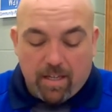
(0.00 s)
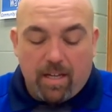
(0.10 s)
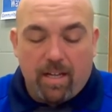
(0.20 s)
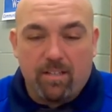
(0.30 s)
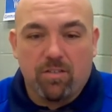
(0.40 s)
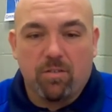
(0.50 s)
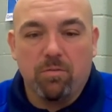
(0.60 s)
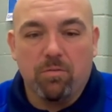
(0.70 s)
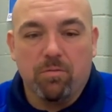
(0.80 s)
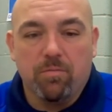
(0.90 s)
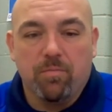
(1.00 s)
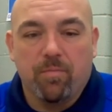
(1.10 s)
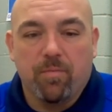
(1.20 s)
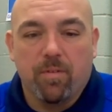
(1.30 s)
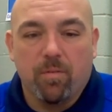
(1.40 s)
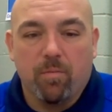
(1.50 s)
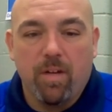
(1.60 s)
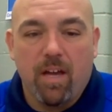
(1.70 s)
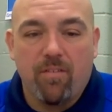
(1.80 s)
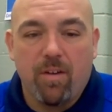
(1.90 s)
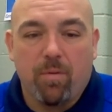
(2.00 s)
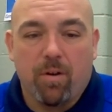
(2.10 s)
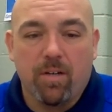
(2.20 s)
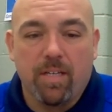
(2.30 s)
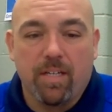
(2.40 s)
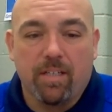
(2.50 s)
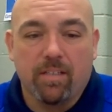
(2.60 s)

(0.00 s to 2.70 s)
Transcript: At school, we have a party.